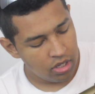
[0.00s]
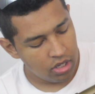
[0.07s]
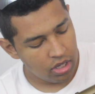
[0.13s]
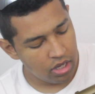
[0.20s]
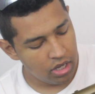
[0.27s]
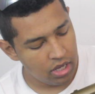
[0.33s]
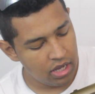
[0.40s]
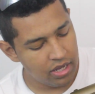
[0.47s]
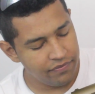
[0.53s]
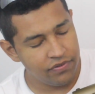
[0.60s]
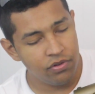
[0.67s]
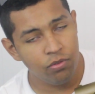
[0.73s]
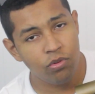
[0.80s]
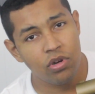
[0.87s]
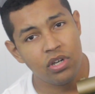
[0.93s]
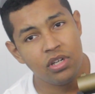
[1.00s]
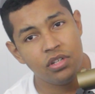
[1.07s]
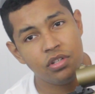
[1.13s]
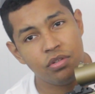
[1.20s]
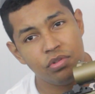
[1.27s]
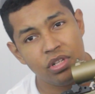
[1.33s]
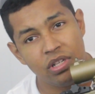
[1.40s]
If you want
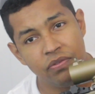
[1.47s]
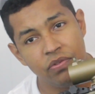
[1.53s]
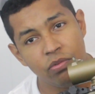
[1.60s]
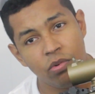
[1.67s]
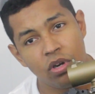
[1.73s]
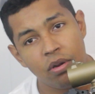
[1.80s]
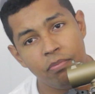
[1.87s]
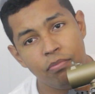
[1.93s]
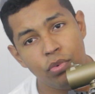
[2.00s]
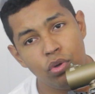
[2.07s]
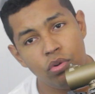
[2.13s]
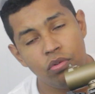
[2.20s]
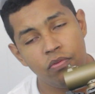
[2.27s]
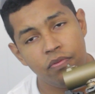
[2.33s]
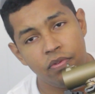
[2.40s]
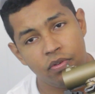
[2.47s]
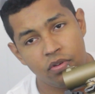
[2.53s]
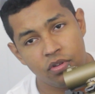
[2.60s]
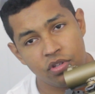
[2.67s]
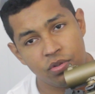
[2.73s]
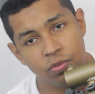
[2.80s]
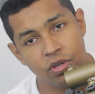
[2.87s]
to move
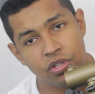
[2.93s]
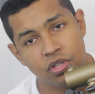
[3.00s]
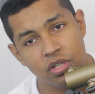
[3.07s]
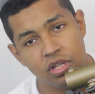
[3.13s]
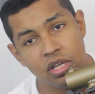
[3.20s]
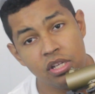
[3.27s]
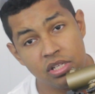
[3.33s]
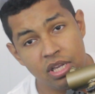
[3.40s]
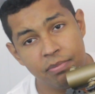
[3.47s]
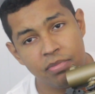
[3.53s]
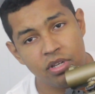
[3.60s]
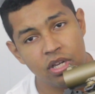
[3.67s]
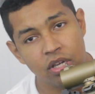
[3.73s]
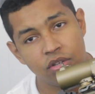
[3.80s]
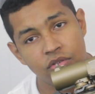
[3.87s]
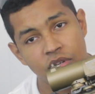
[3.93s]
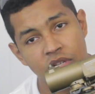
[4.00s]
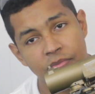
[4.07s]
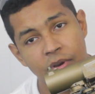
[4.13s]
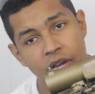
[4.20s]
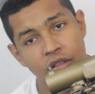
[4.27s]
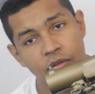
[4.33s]
or switch, it is
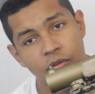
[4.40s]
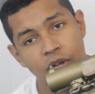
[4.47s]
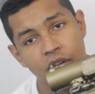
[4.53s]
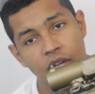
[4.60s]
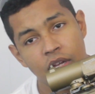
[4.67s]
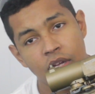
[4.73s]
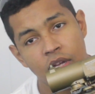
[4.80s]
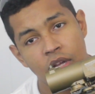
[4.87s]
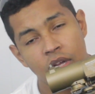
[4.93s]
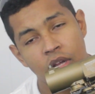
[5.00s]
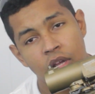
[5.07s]
ambidextrous by the way.